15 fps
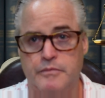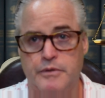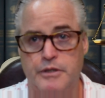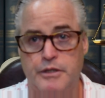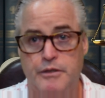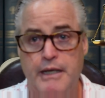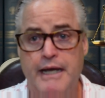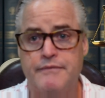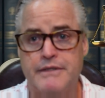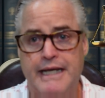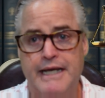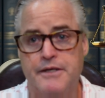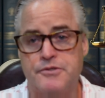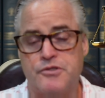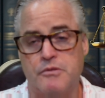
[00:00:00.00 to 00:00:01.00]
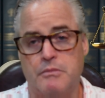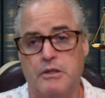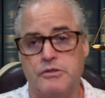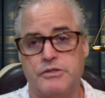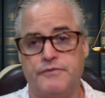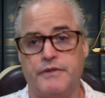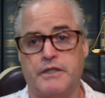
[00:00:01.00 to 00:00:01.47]
you have to answer
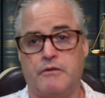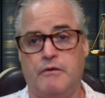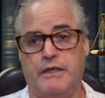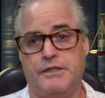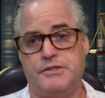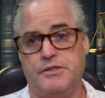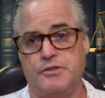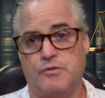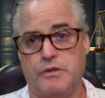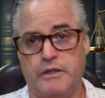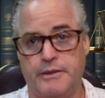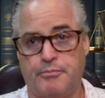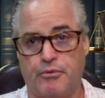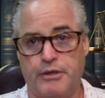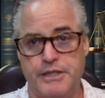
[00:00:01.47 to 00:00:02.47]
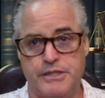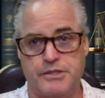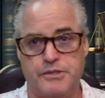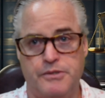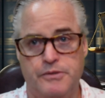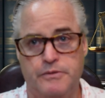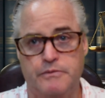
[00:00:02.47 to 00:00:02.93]
most of your questions really
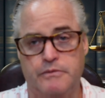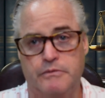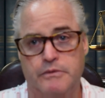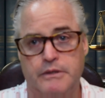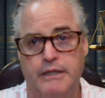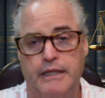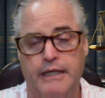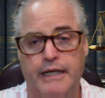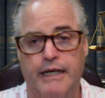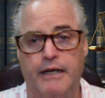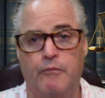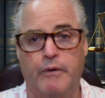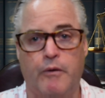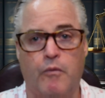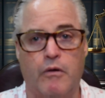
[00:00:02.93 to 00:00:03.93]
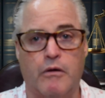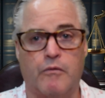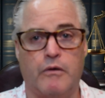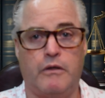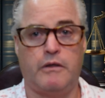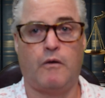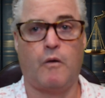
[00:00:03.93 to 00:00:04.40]
pre-suit. And we
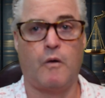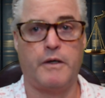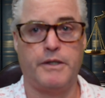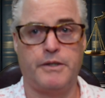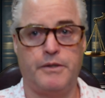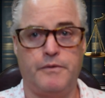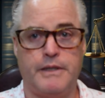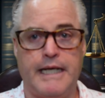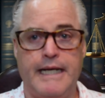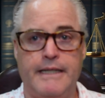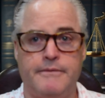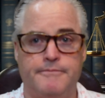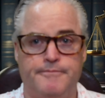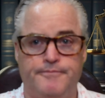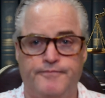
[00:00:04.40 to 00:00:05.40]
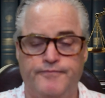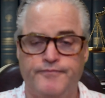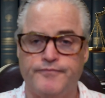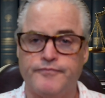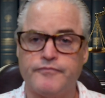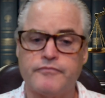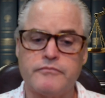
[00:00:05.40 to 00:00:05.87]
work real hard to do that.
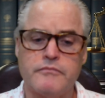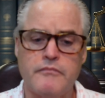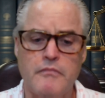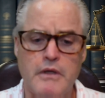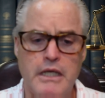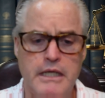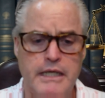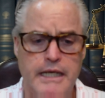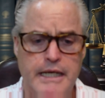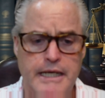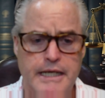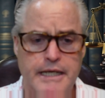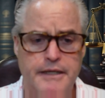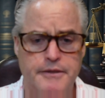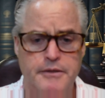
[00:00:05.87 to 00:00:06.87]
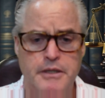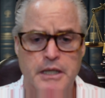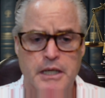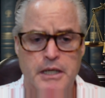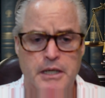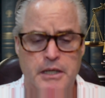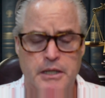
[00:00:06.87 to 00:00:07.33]
And,
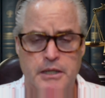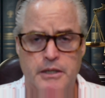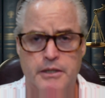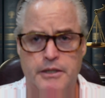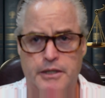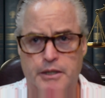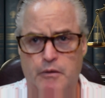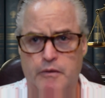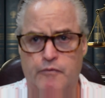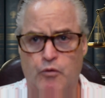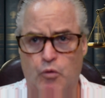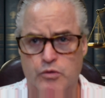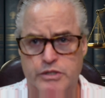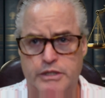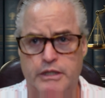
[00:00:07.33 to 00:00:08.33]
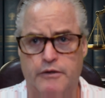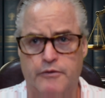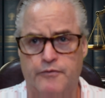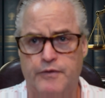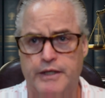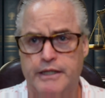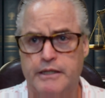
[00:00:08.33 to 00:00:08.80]
of course,
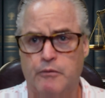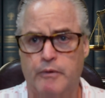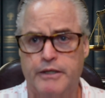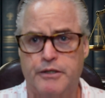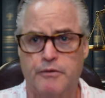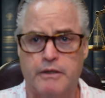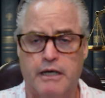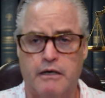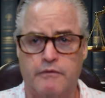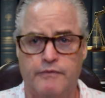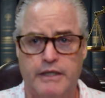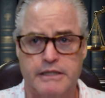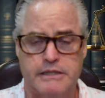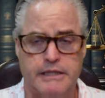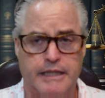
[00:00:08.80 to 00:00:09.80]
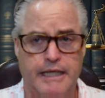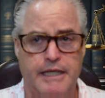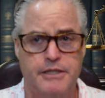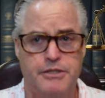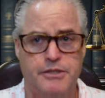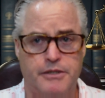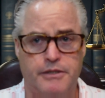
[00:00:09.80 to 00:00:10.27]
another thing that we do in our
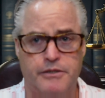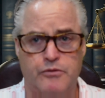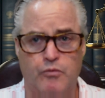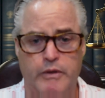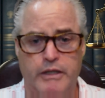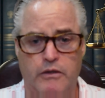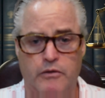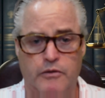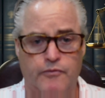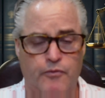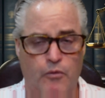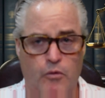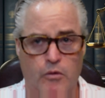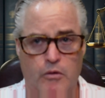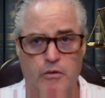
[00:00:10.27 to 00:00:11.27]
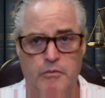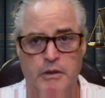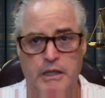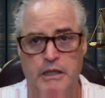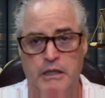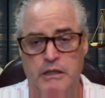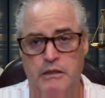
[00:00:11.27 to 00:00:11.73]
investigation is we look for
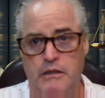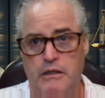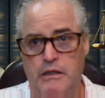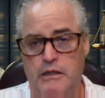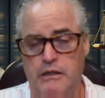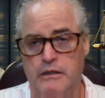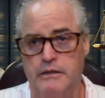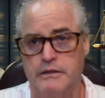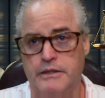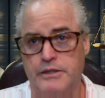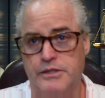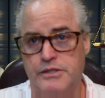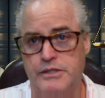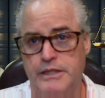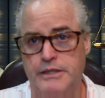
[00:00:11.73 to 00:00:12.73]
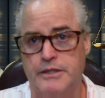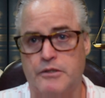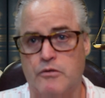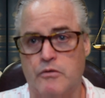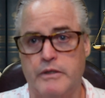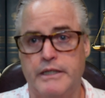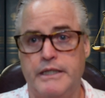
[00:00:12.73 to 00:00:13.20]
consent
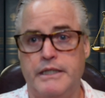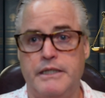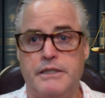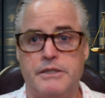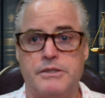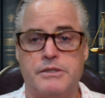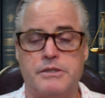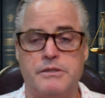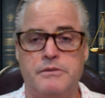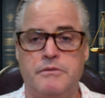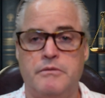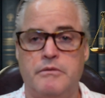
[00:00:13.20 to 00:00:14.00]
decrees,